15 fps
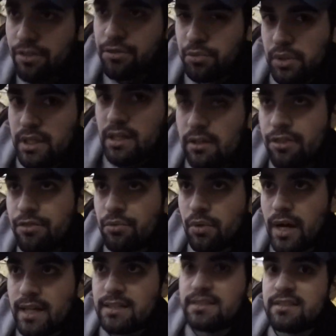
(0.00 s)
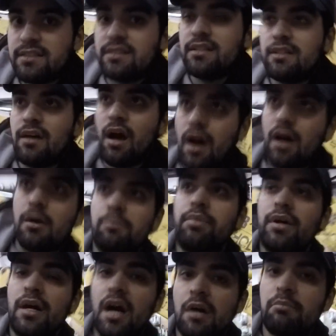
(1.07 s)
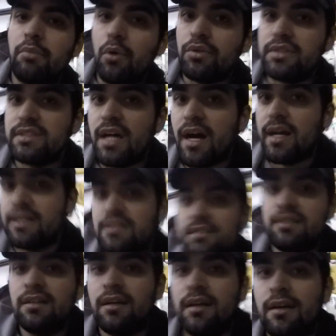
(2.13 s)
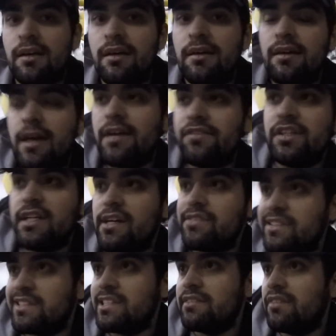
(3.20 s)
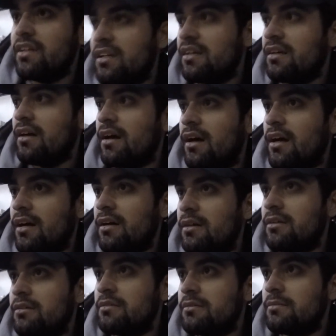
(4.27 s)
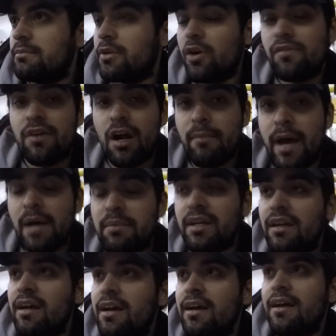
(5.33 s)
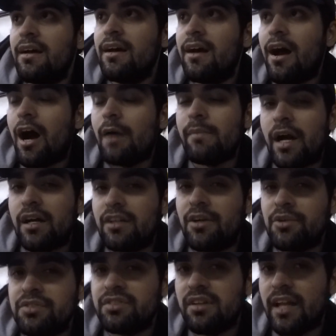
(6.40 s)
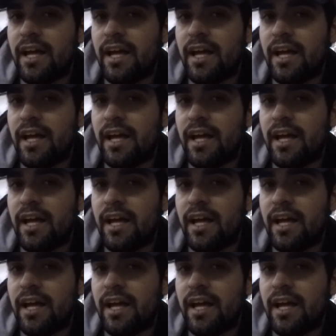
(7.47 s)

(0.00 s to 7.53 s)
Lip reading: 3 threads up on both sides. Everything else is even. But overall, I'm happy. I'm not gonna go